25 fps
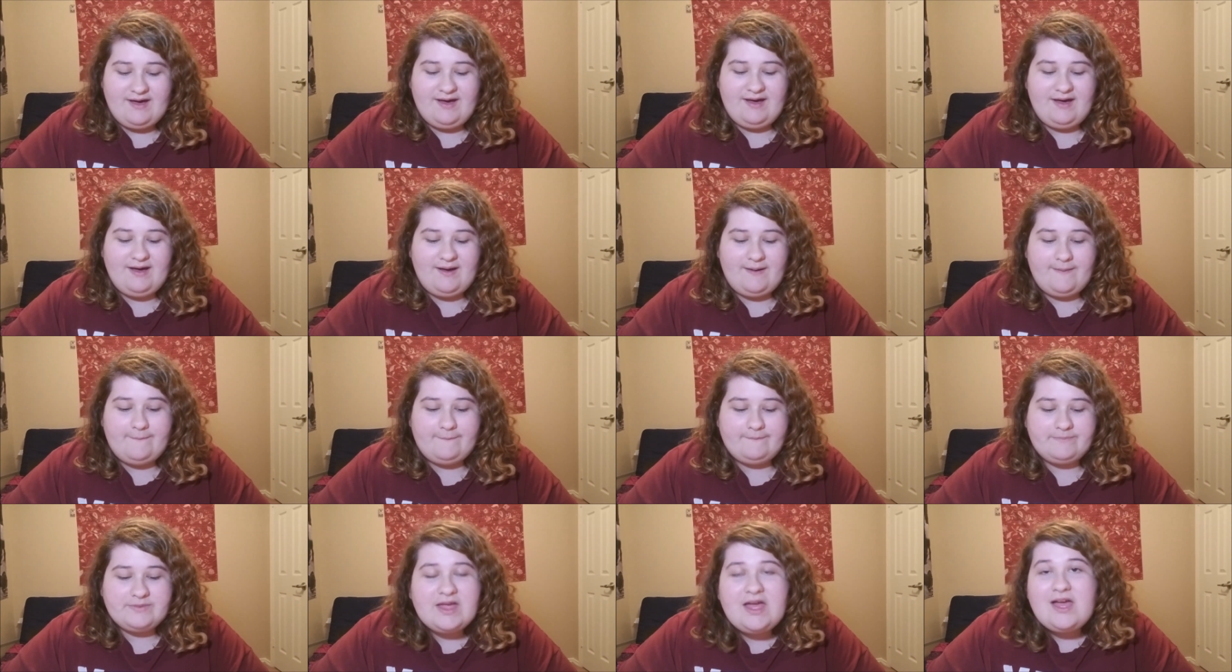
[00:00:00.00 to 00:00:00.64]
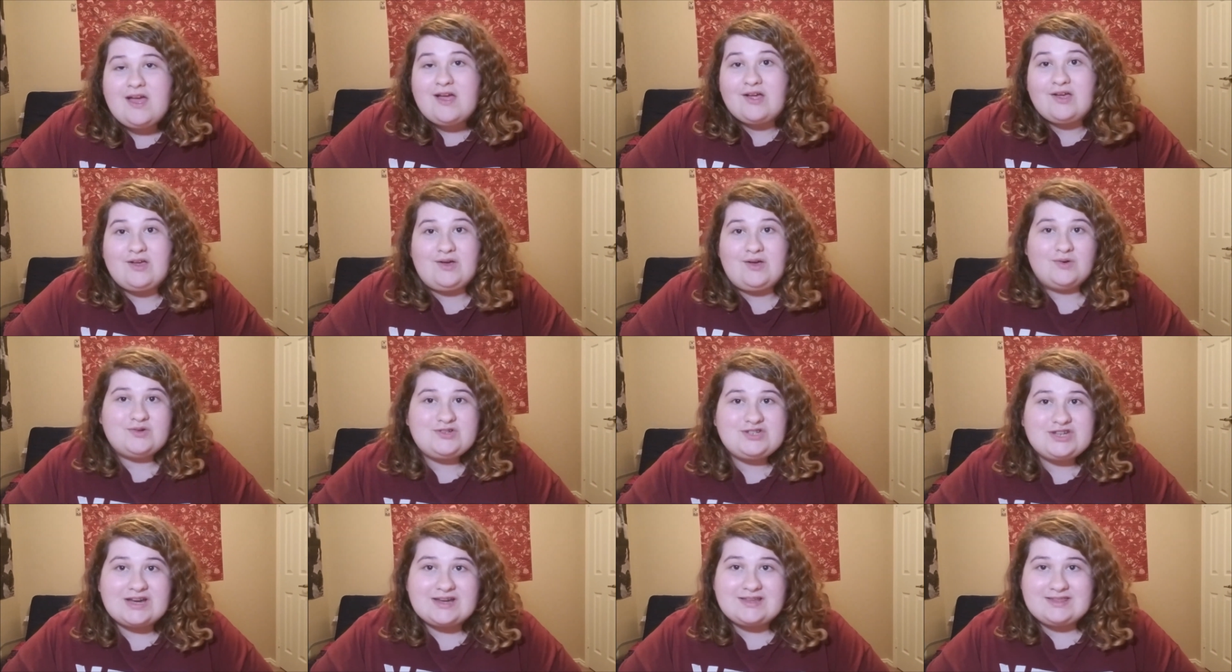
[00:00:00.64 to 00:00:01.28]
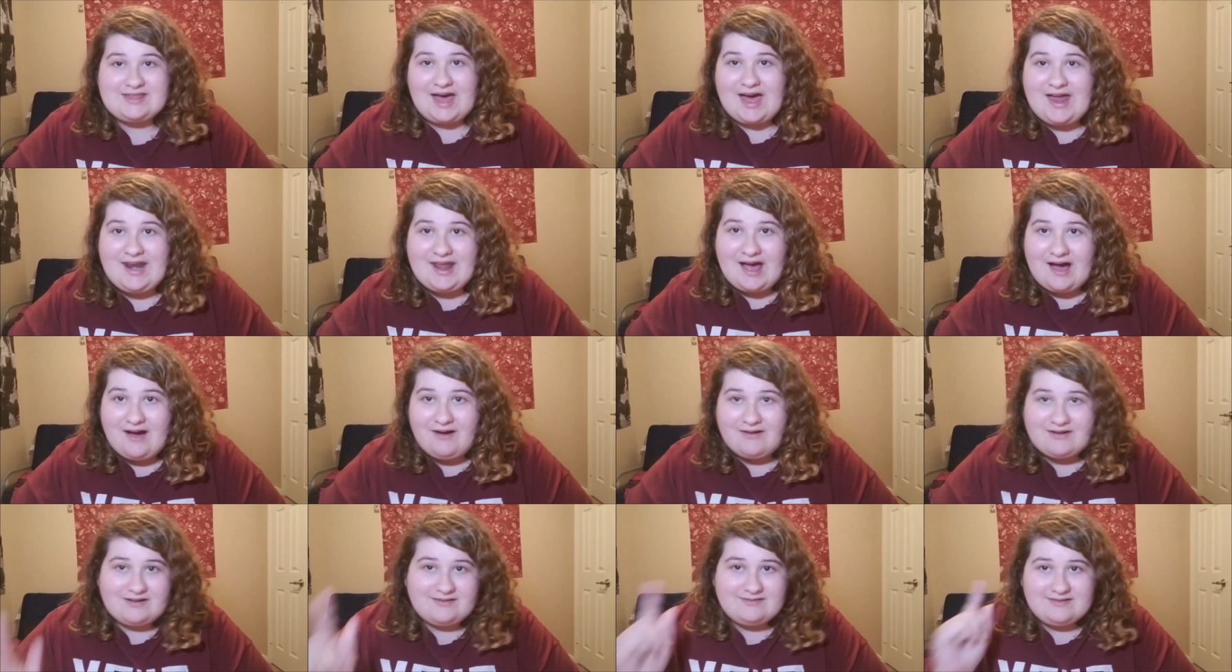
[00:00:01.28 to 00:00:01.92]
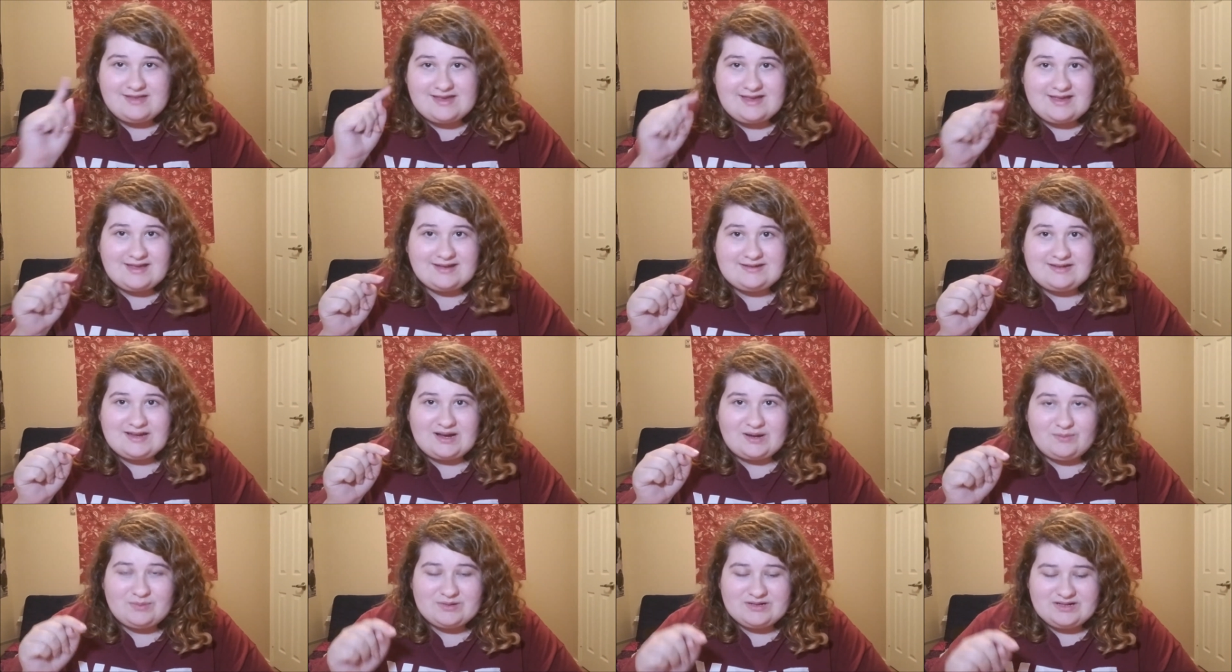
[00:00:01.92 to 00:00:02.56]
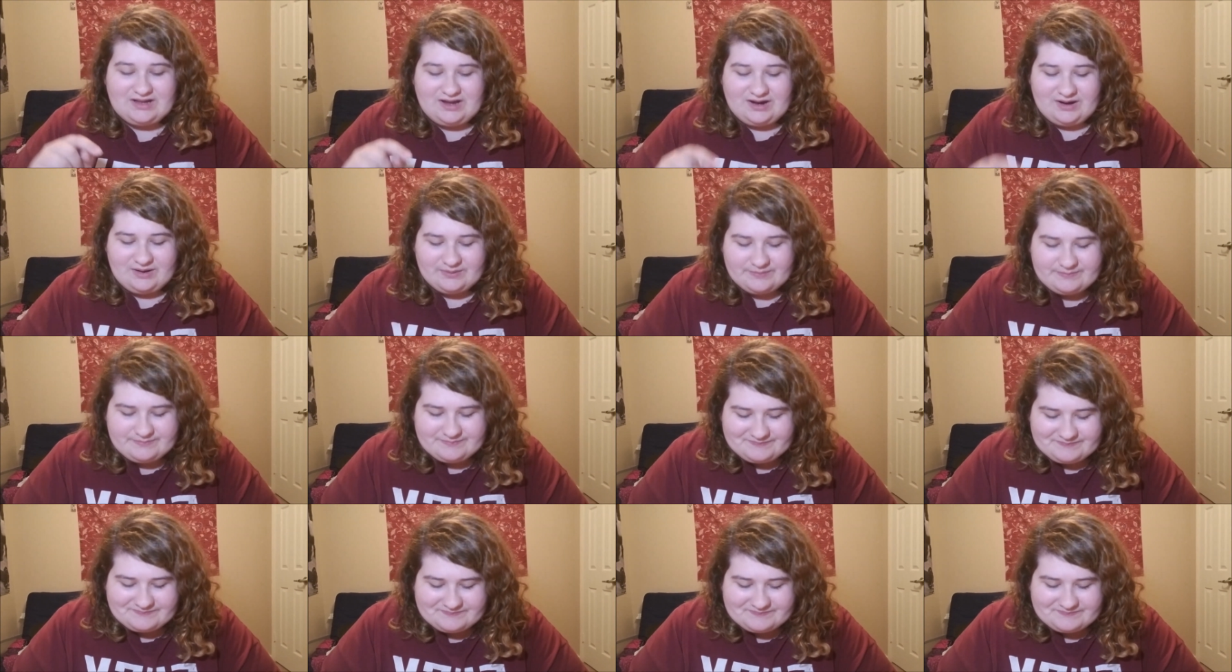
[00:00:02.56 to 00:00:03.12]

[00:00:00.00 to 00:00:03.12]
um, go check that out. I'll link it down below.